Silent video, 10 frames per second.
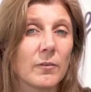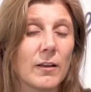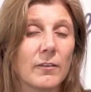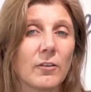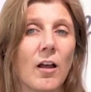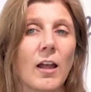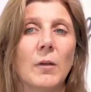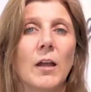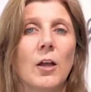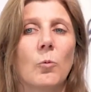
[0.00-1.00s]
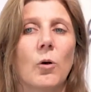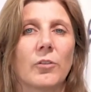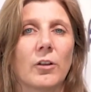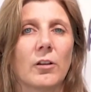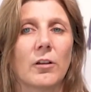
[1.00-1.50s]
months' time, what
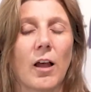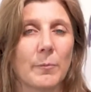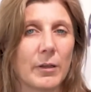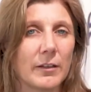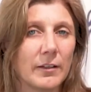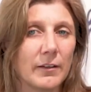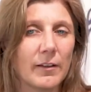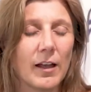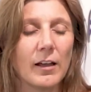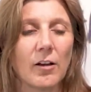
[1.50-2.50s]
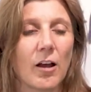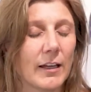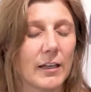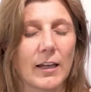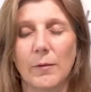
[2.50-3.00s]
their liabilities are, that
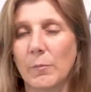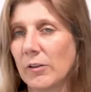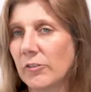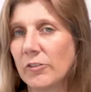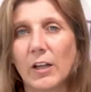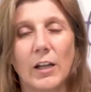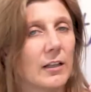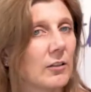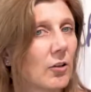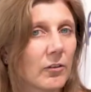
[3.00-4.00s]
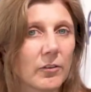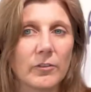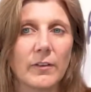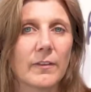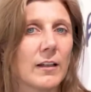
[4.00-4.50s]
is how much long
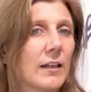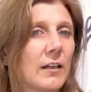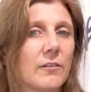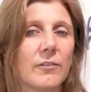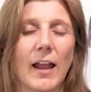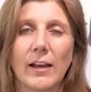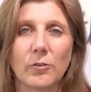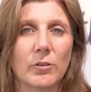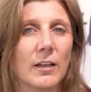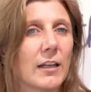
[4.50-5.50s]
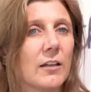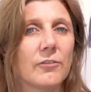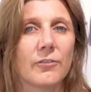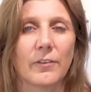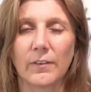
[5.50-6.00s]
service leave, annual leave,
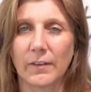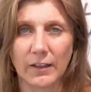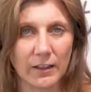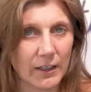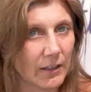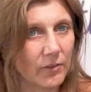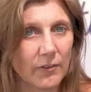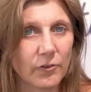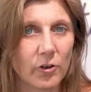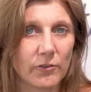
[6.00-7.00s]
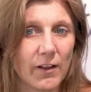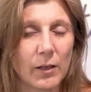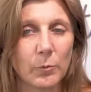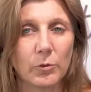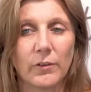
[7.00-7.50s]
sick leave they've got
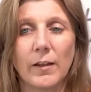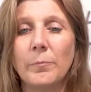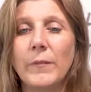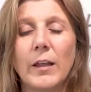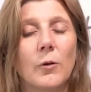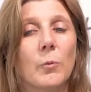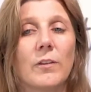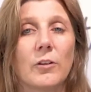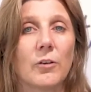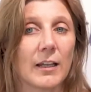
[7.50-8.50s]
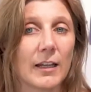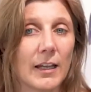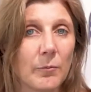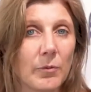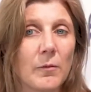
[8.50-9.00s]
available to them, whether you're going to
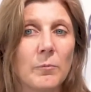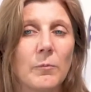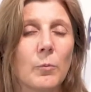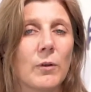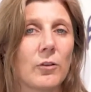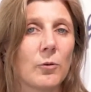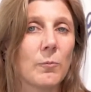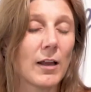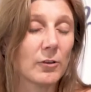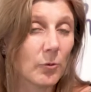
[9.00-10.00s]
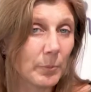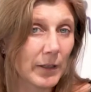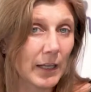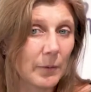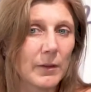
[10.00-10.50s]
keep them, whether you might not be
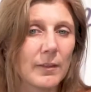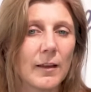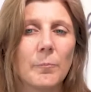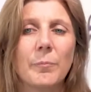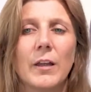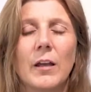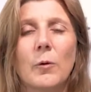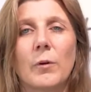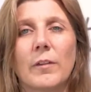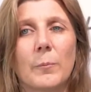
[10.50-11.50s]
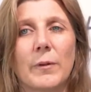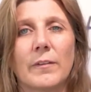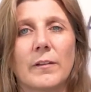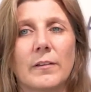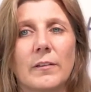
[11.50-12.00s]
keeping them, whether the
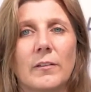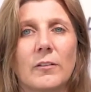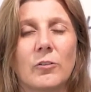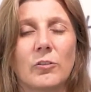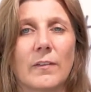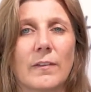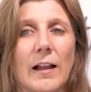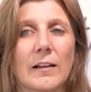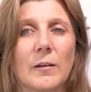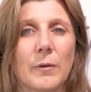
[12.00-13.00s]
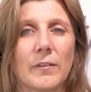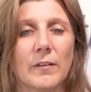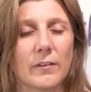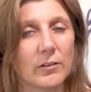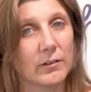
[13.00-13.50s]
business is, you're just selling the
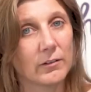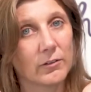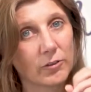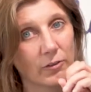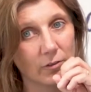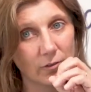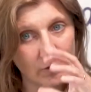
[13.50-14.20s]
business to, to